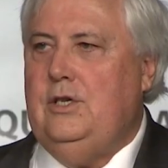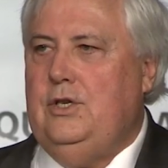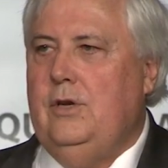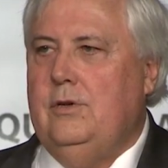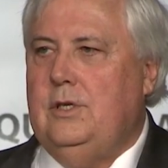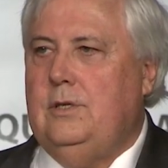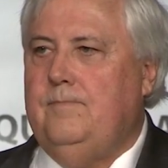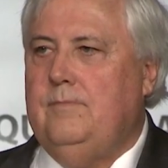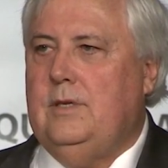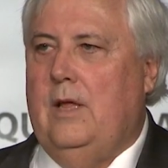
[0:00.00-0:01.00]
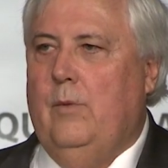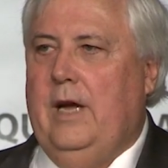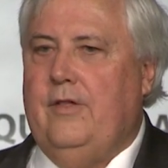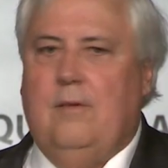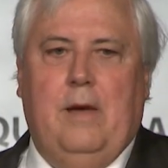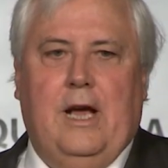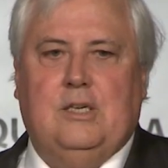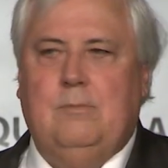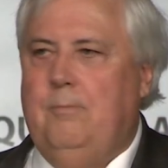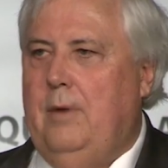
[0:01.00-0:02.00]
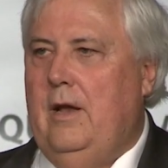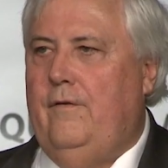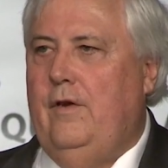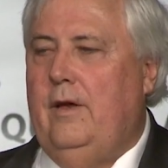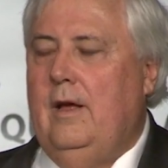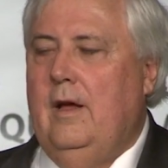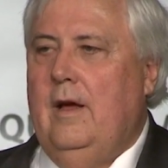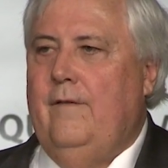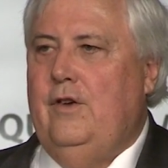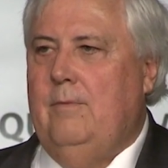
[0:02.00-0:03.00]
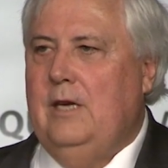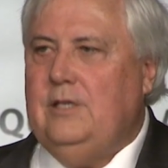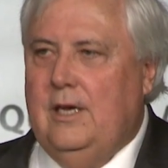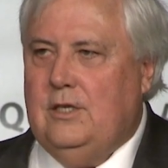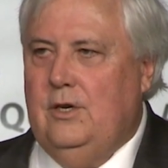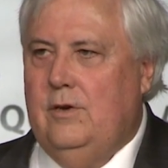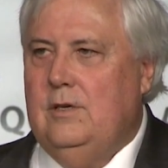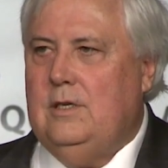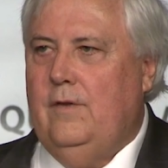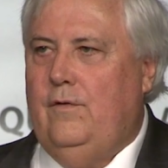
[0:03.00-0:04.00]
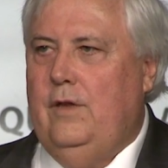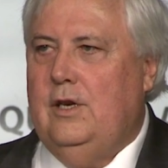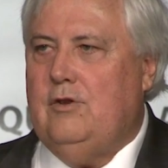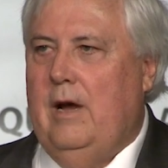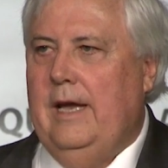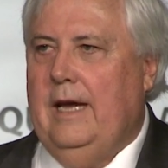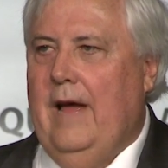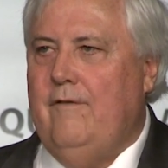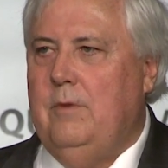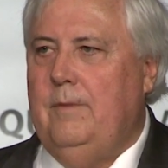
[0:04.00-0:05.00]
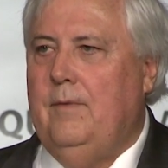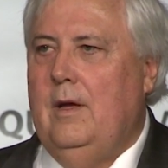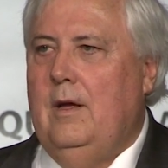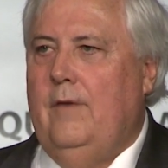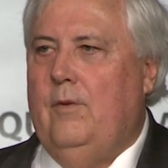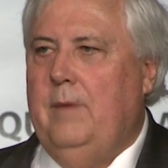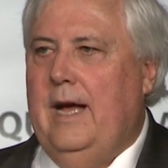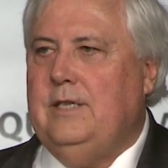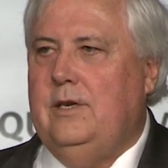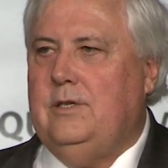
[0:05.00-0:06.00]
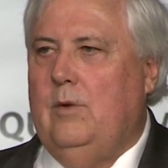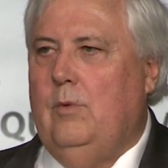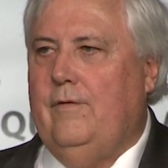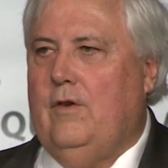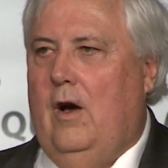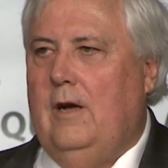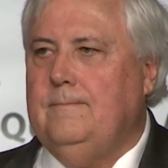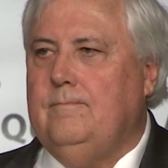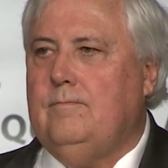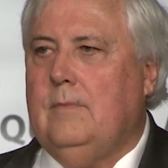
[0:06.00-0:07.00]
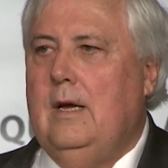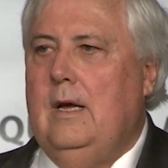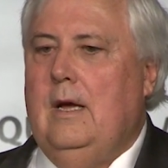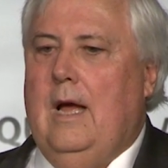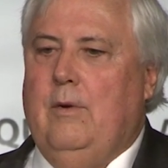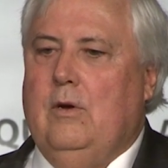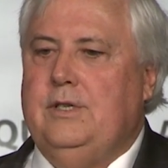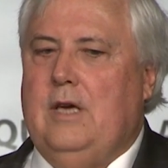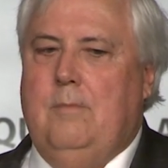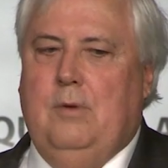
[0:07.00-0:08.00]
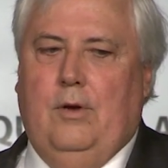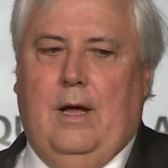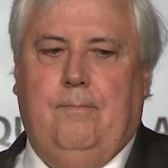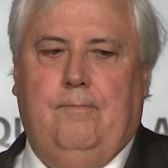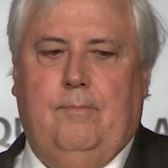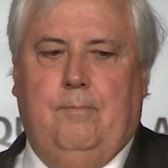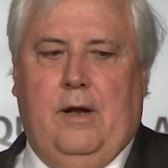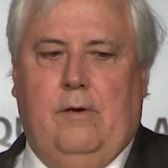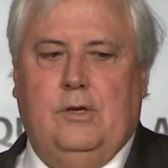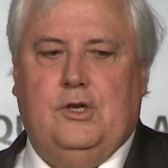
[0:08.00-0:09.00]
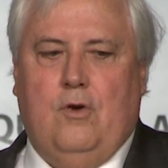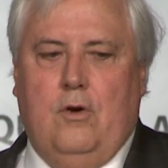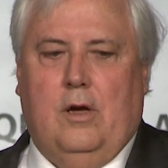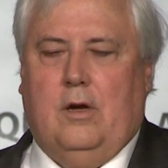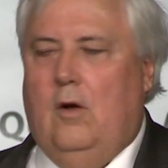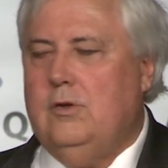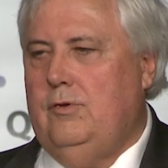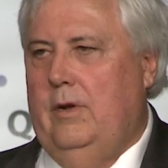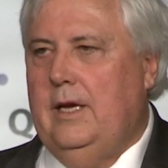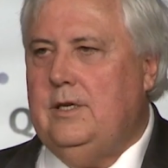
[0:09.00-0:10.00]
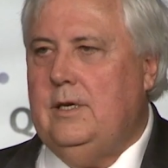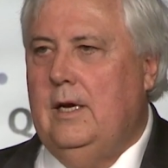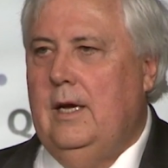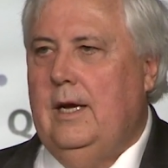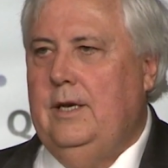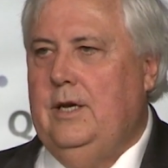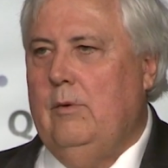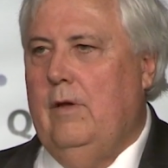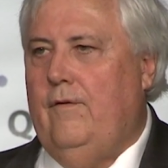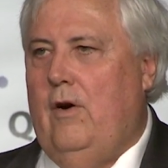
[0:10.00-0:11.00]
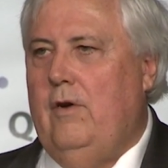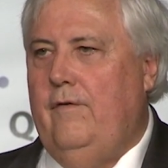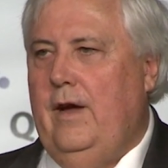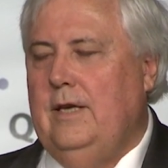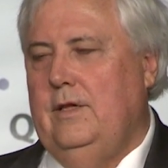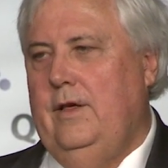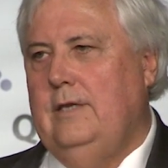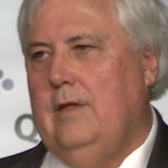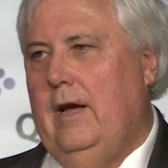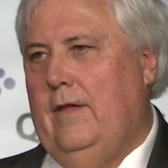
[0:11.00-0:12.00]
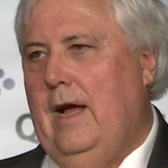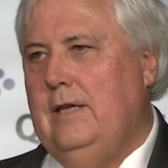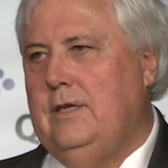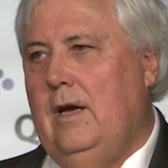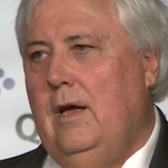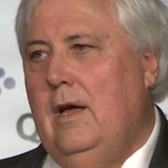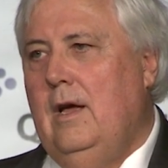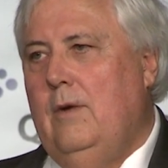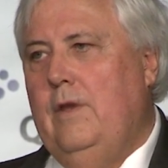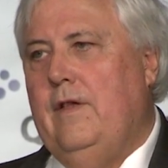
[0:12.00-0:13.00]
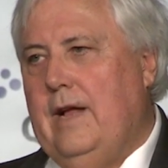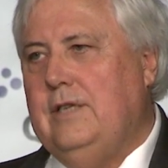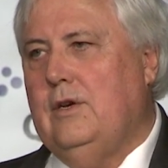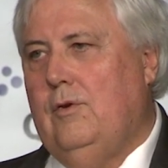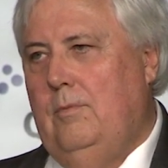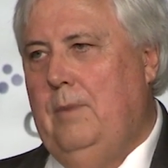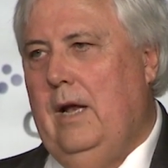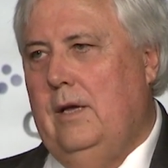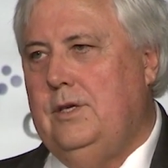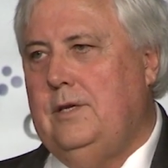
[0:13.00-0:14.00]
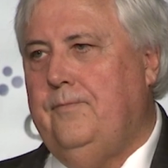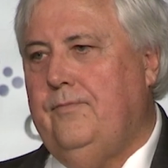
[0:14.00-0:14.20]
students, so that we get the maximum benefit for domestic students and for the Australian government from the assets that we've got. And we also build up better and stronger cultural links in dealing with foreign affairs and things like that. So we think that's a good balance.